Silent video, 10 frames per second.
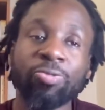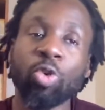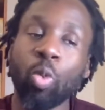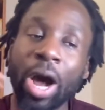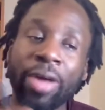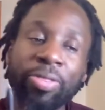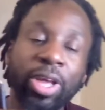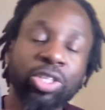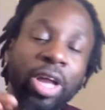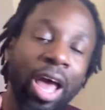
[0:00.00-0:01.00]
for why
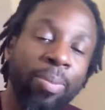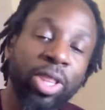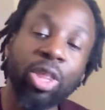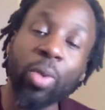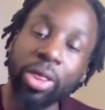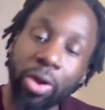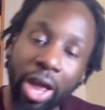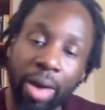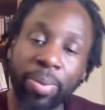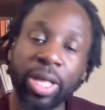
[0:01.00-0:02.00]
things are happening the way they're
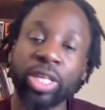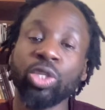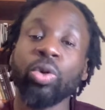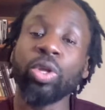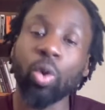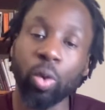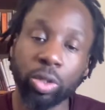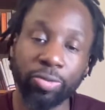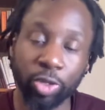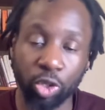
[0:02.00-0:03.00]
happening during the course
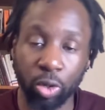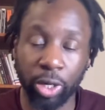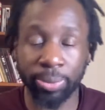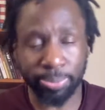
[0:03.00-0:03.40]
of your story.